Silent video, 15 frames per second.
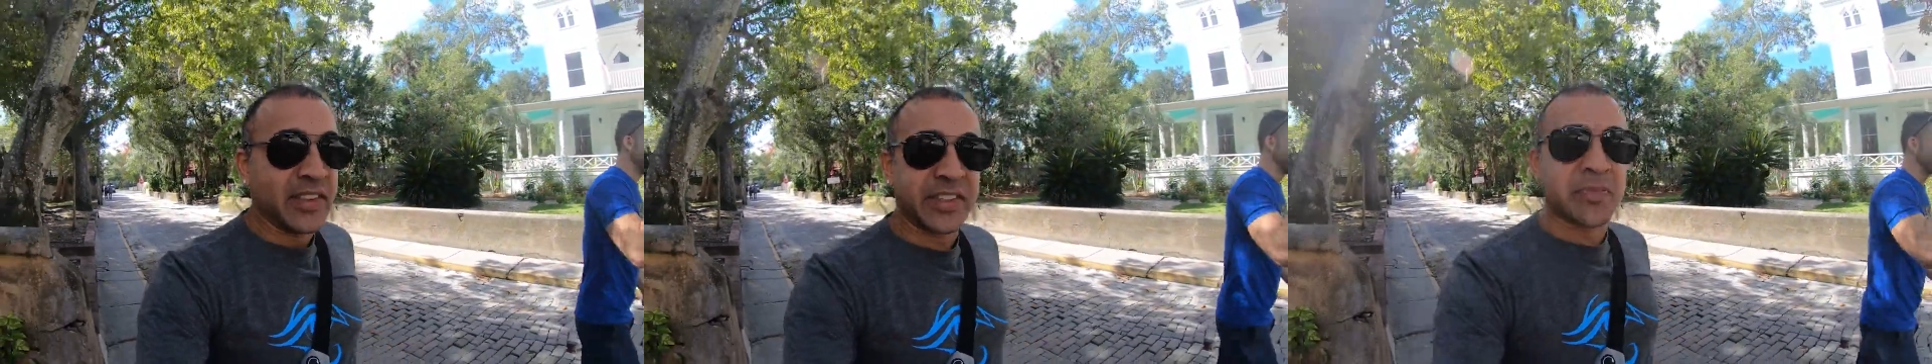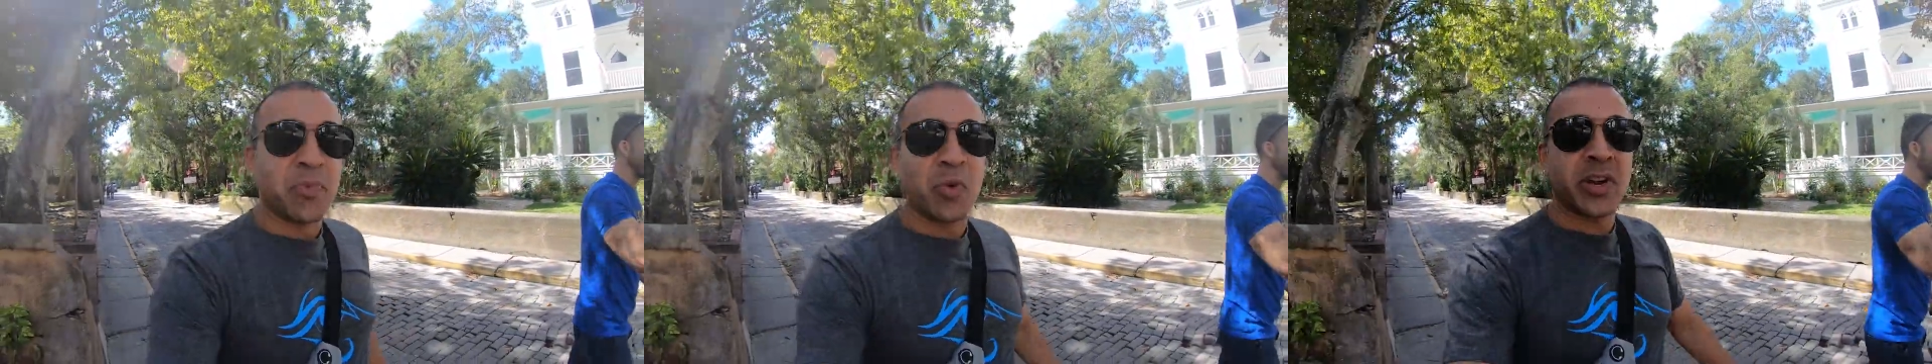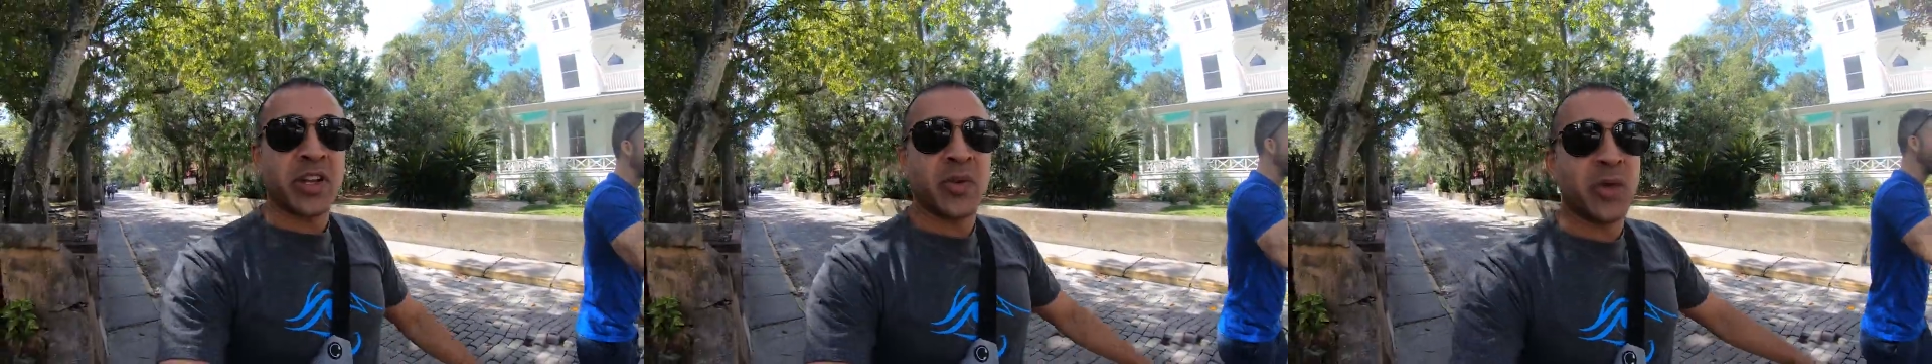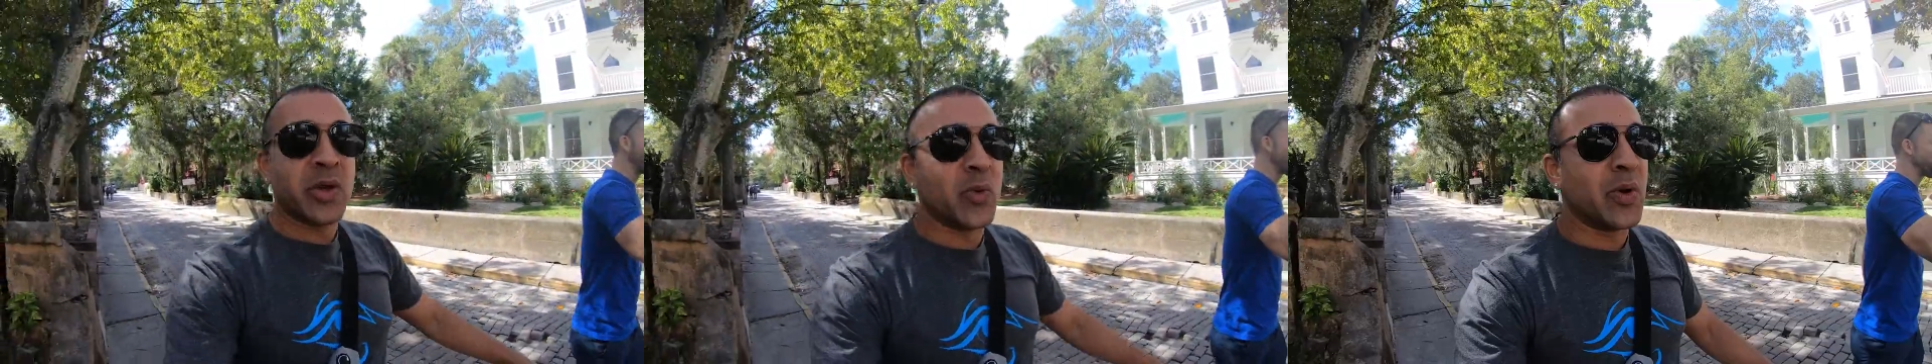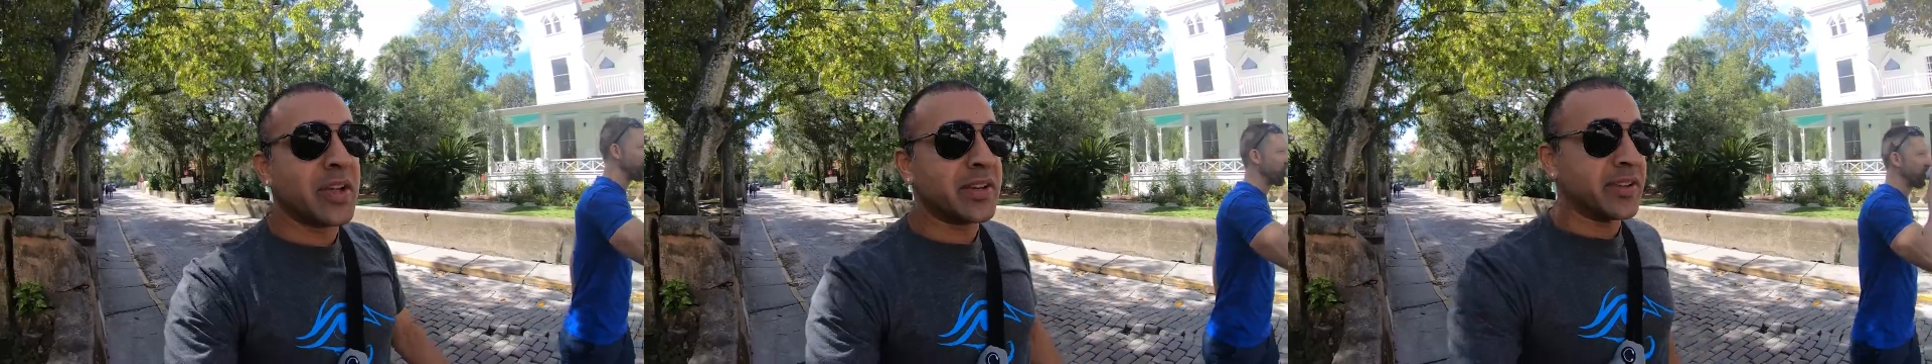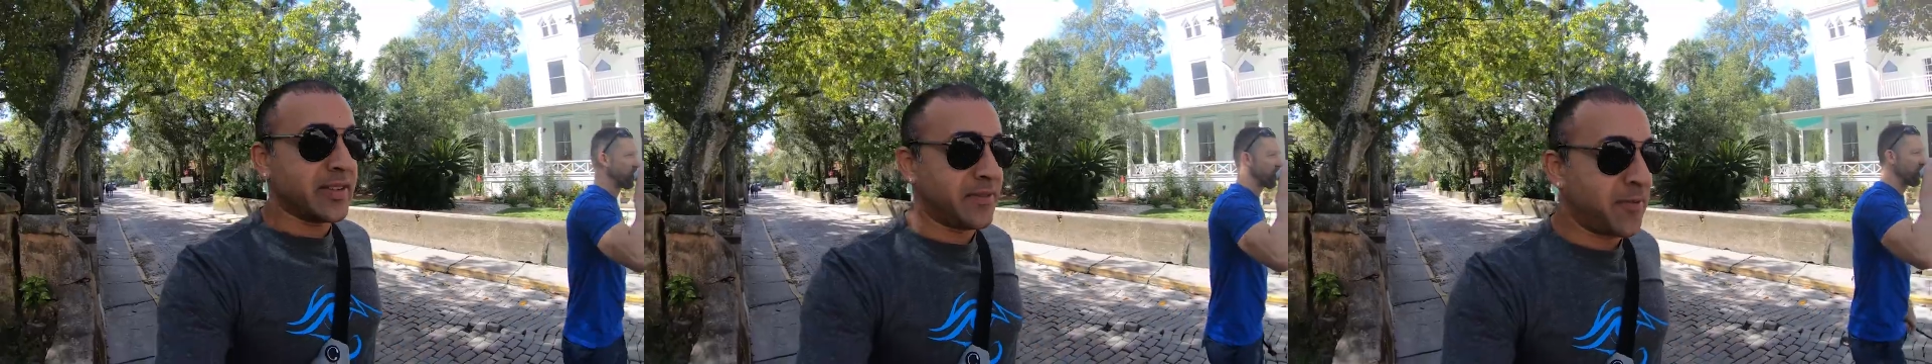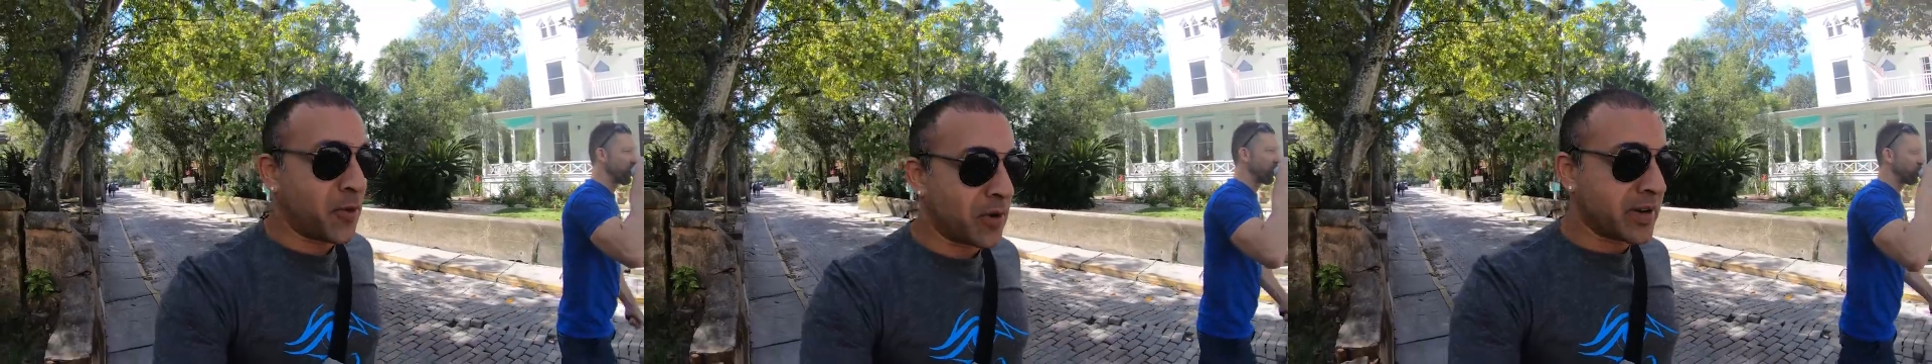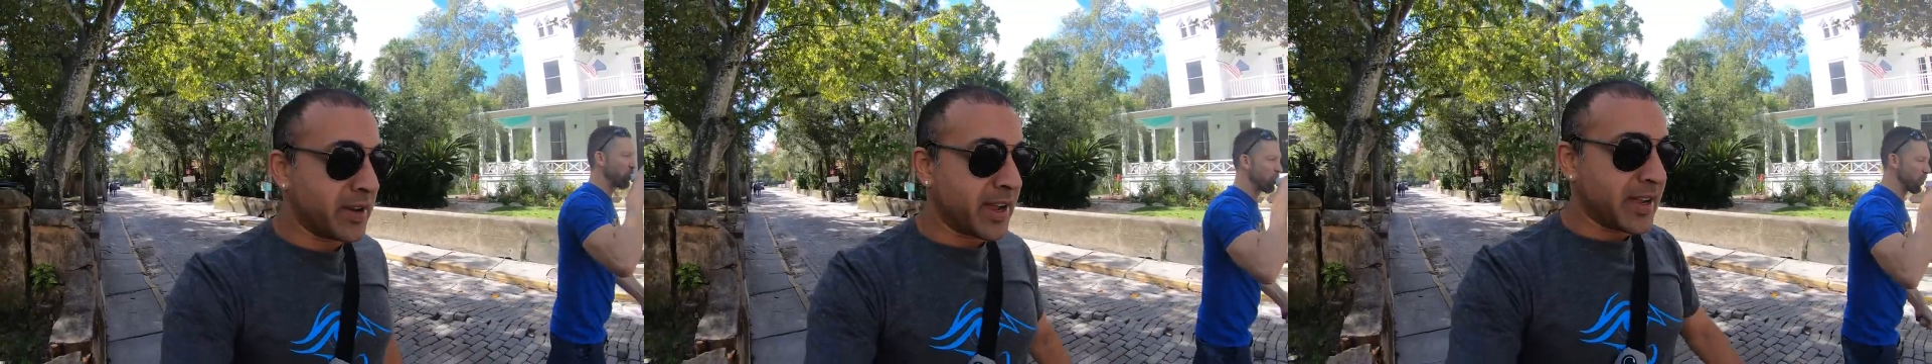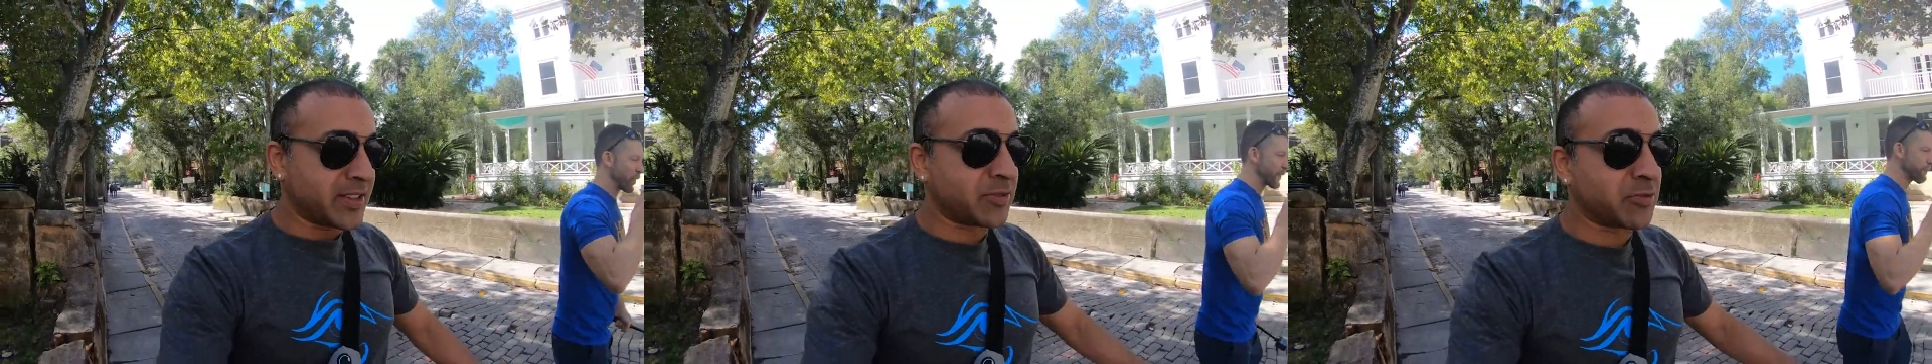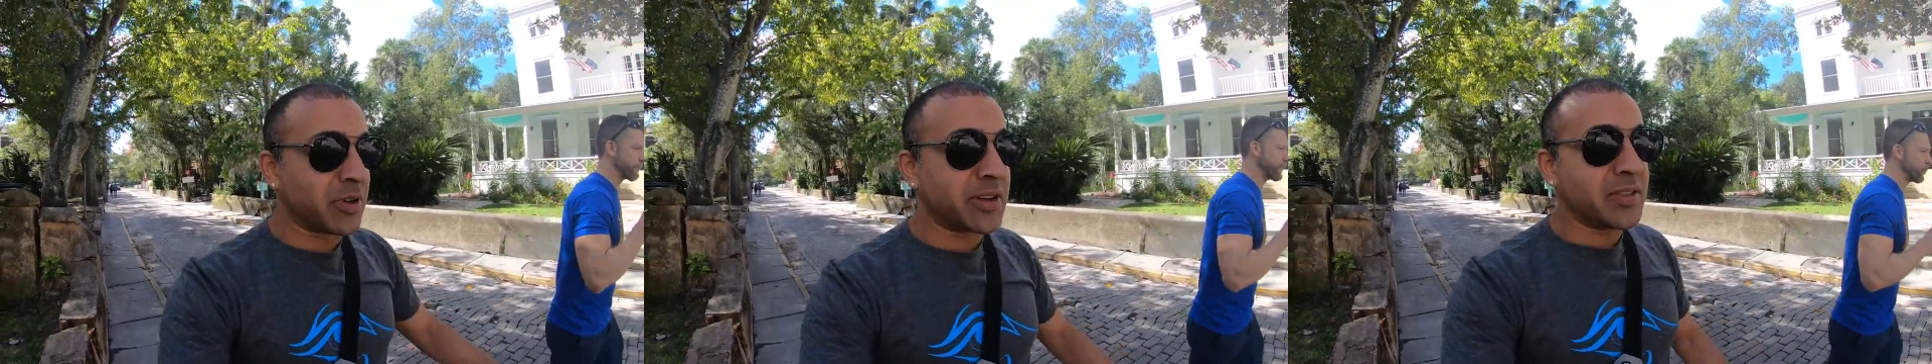This morning we went for a
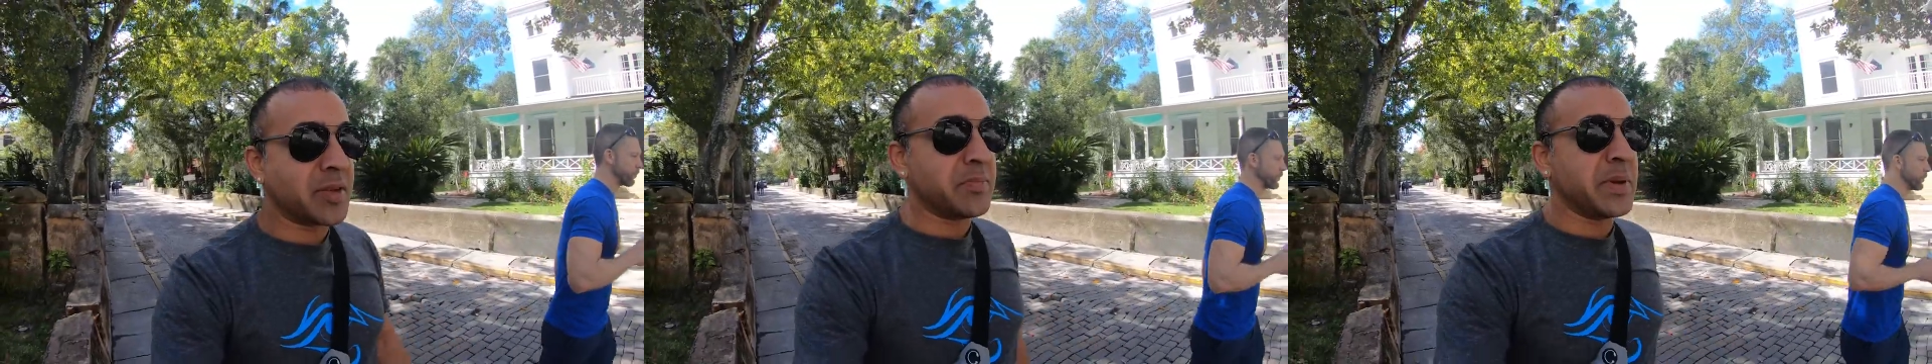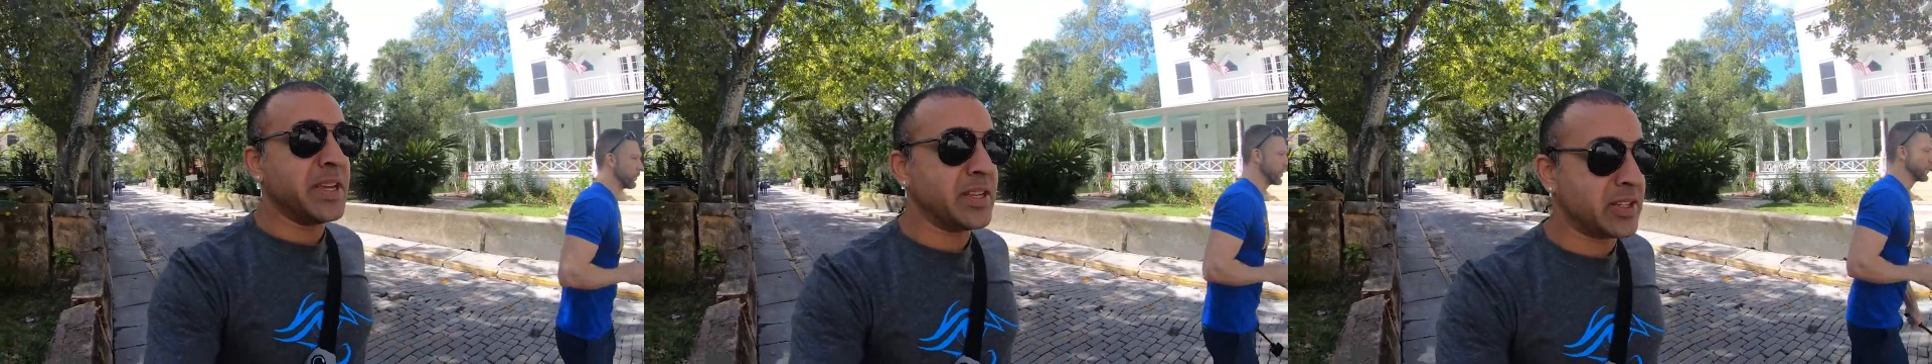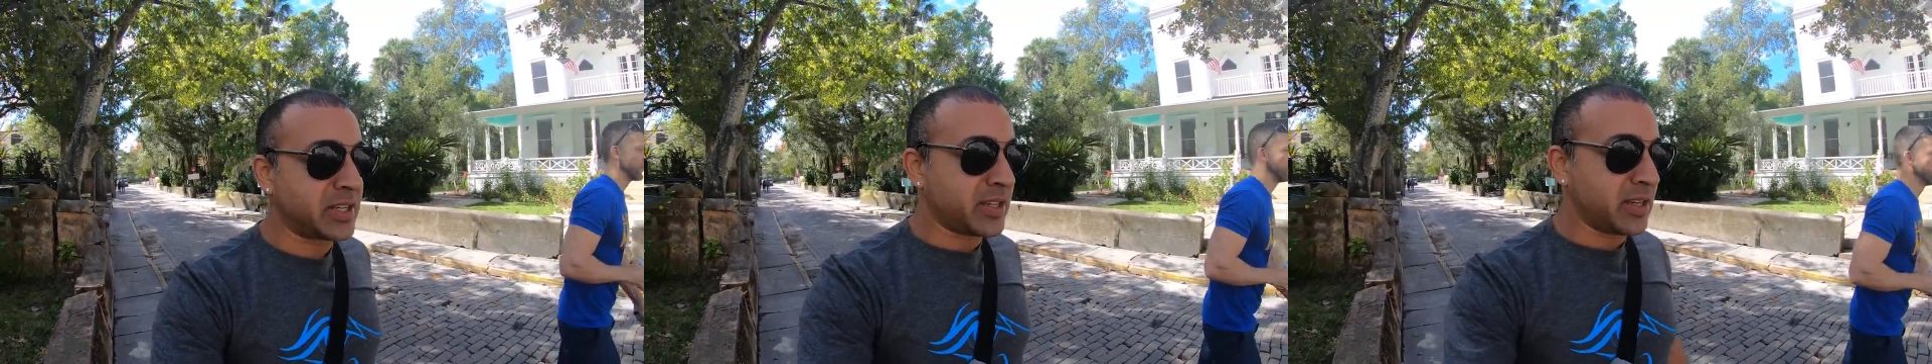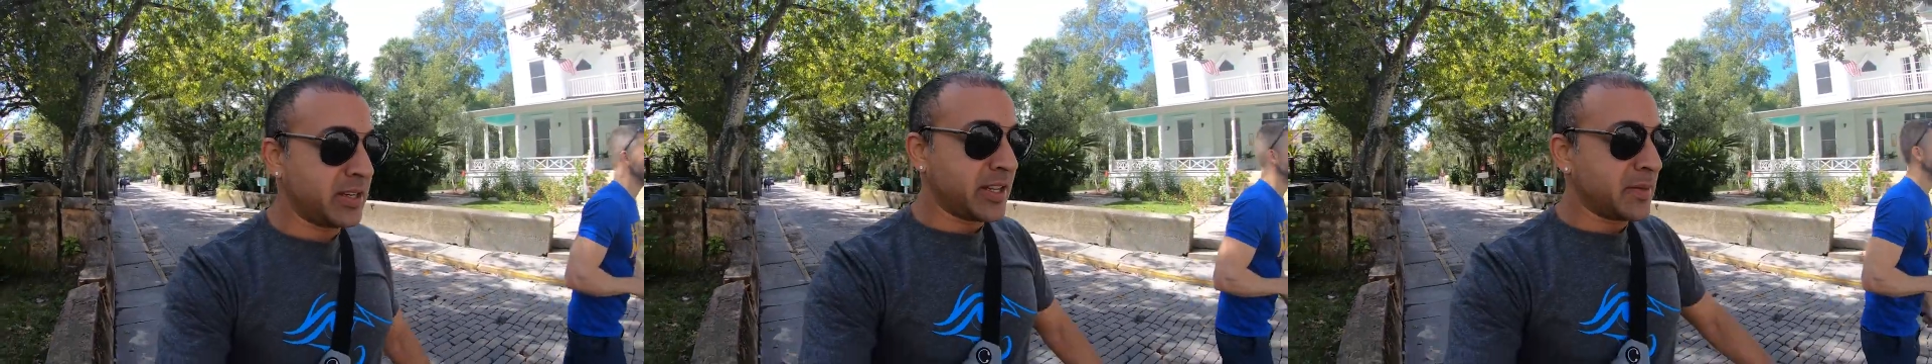nice run on the beach.